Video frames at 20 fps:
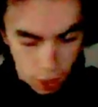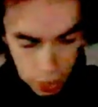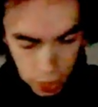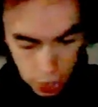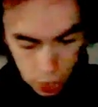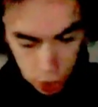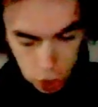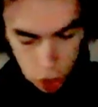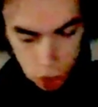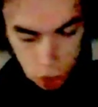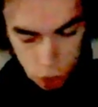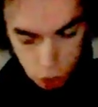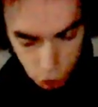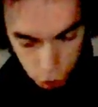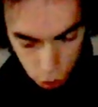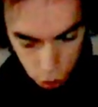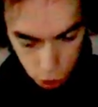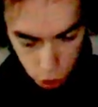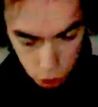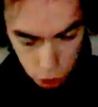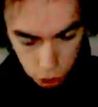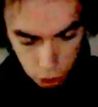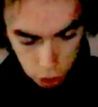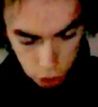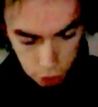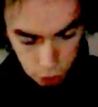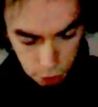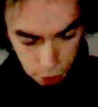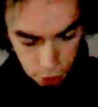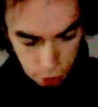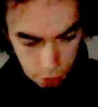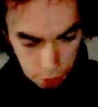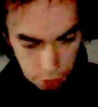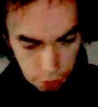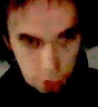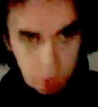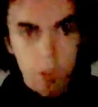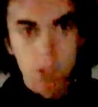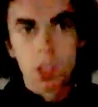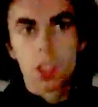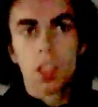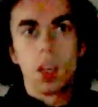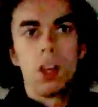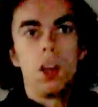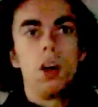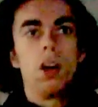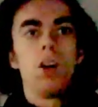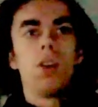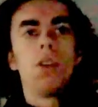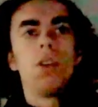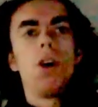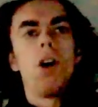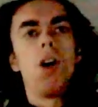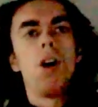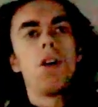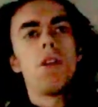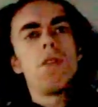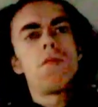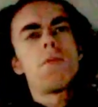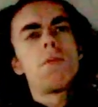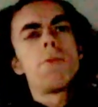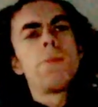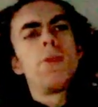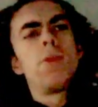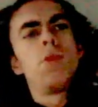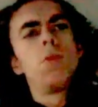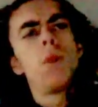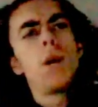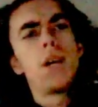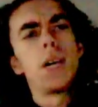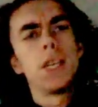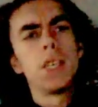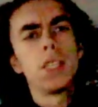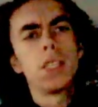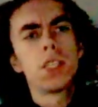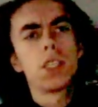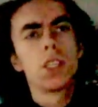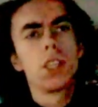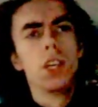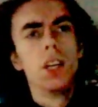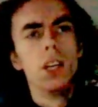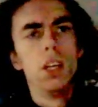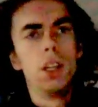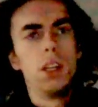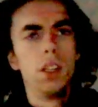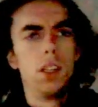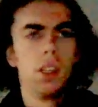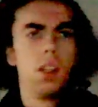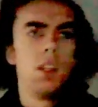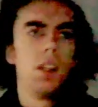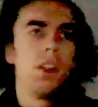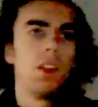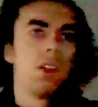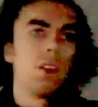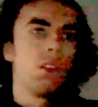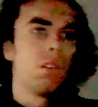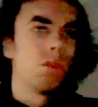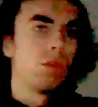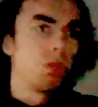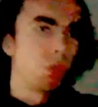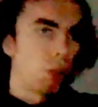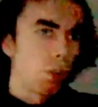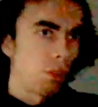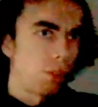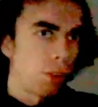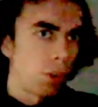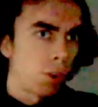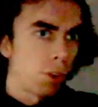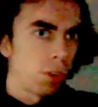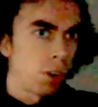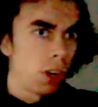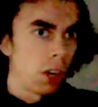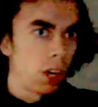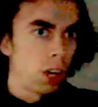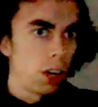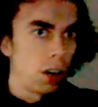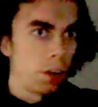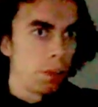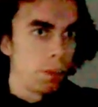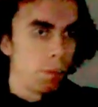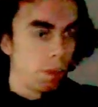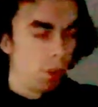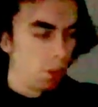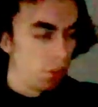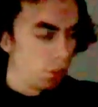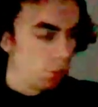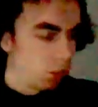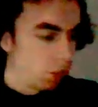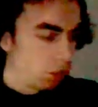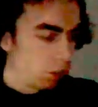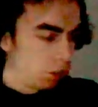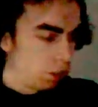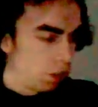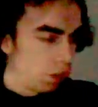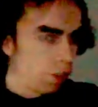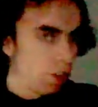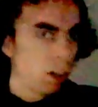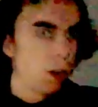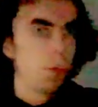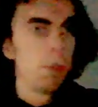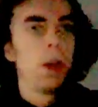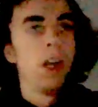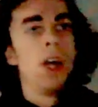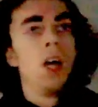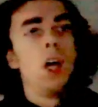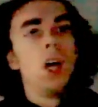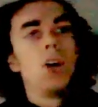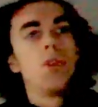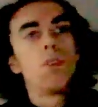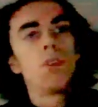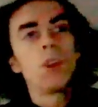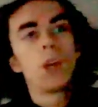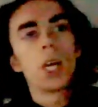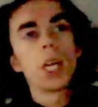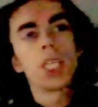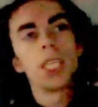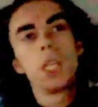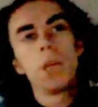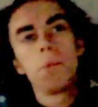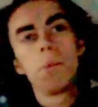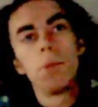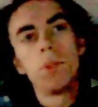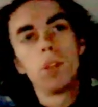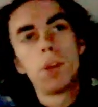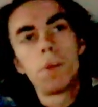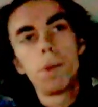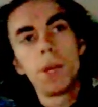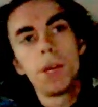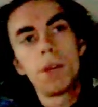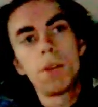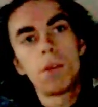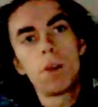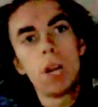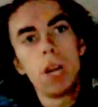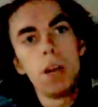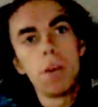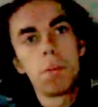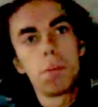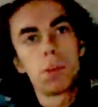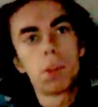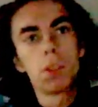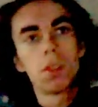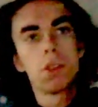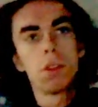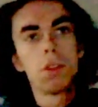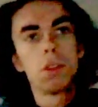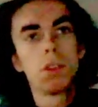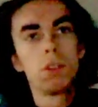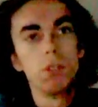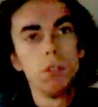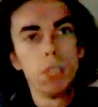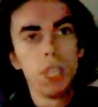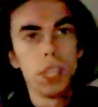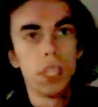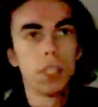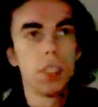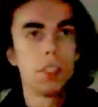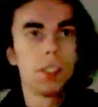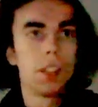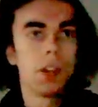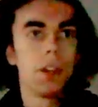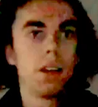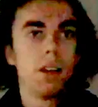executed on horrible ways. For, for, for, for, for example, they're being raped to death